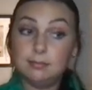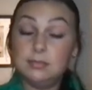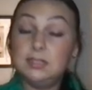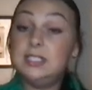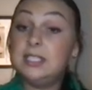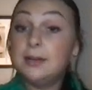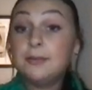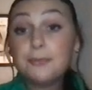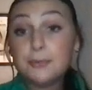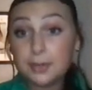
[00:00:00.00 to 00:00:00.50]

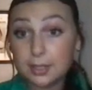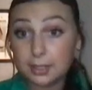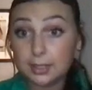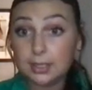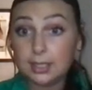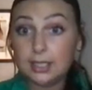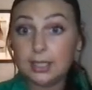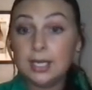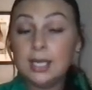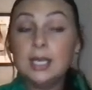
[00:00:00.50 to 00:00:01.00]

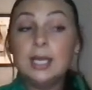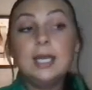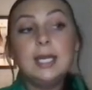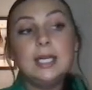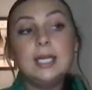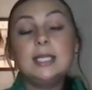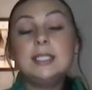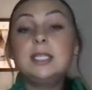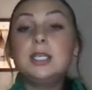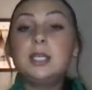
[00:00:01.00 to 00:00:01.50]
differently
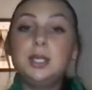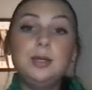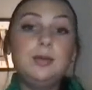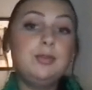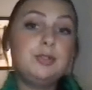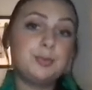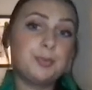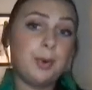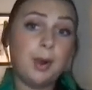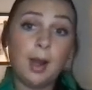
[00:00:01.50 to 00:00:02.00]
is a
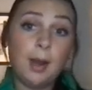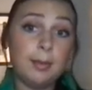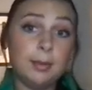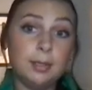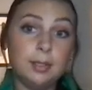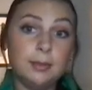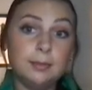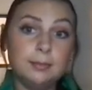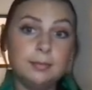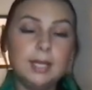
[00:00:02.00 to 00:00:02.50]
huge
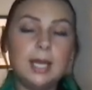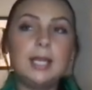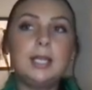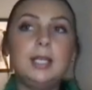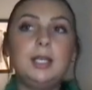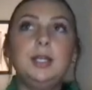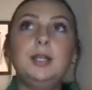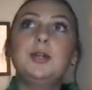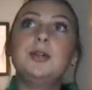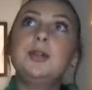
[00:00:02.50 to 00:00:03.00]
problem.
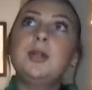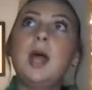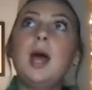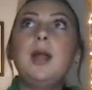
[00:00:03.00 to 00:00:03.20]
Like, you're not